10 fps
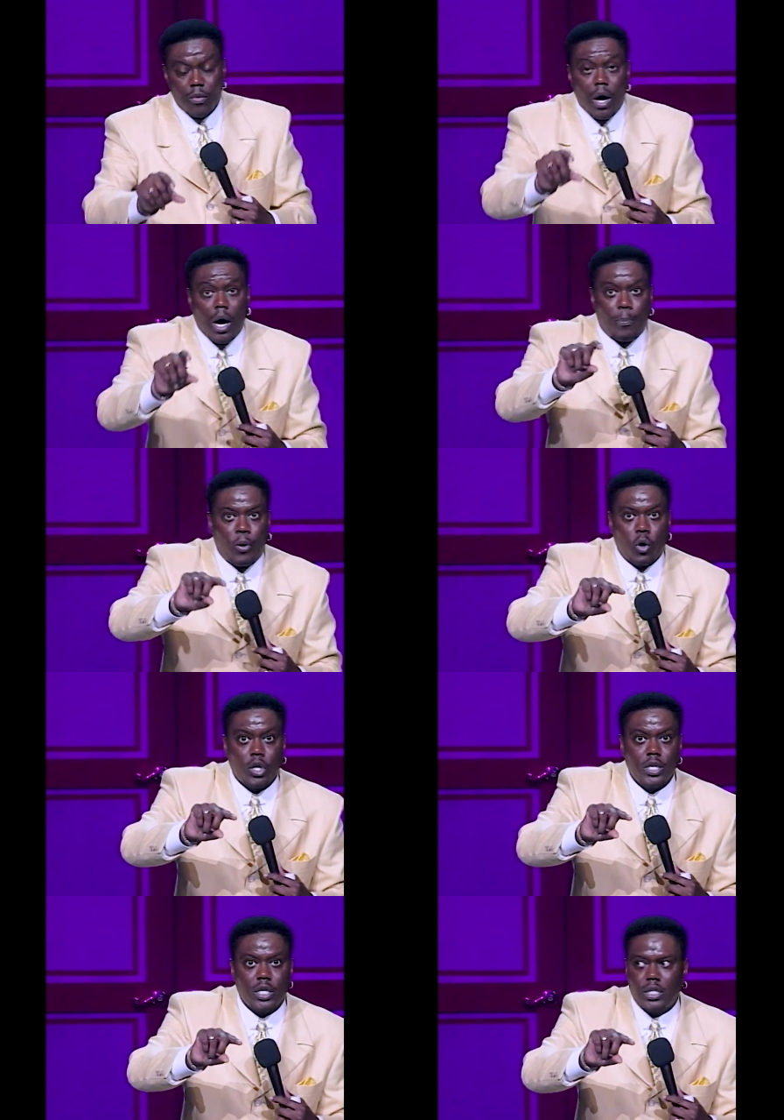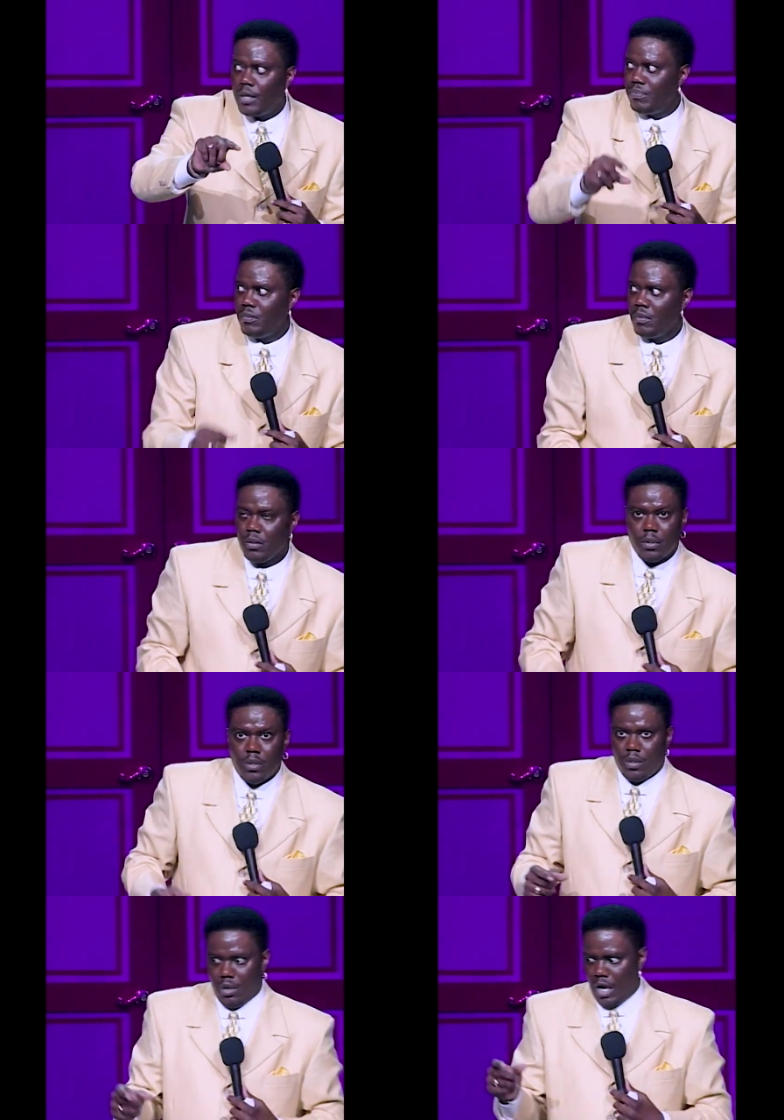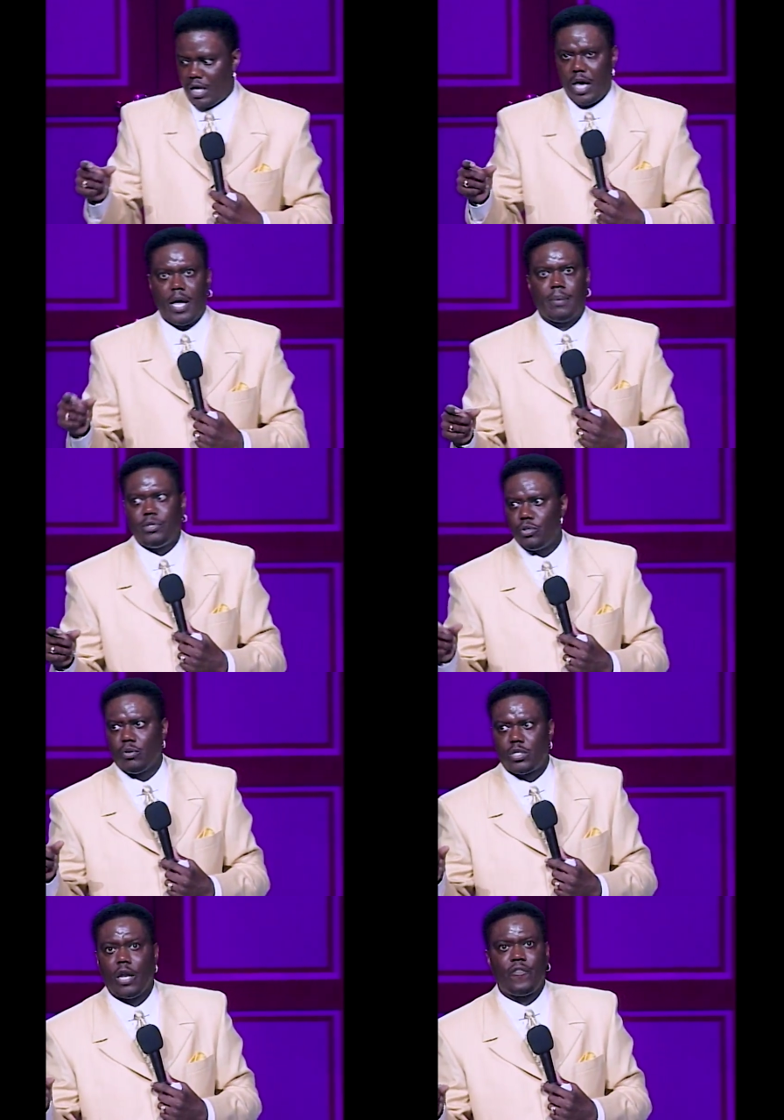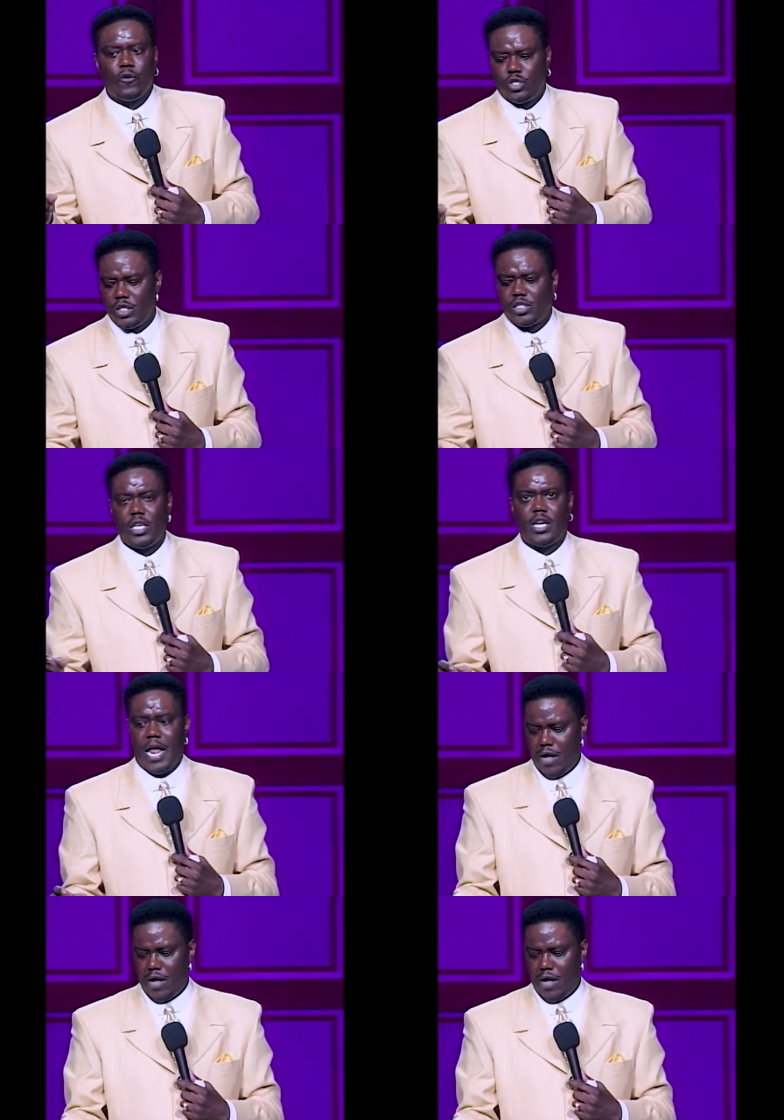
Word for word: I poured it in the cup. I came, she was on the telephone, she said, sit it down.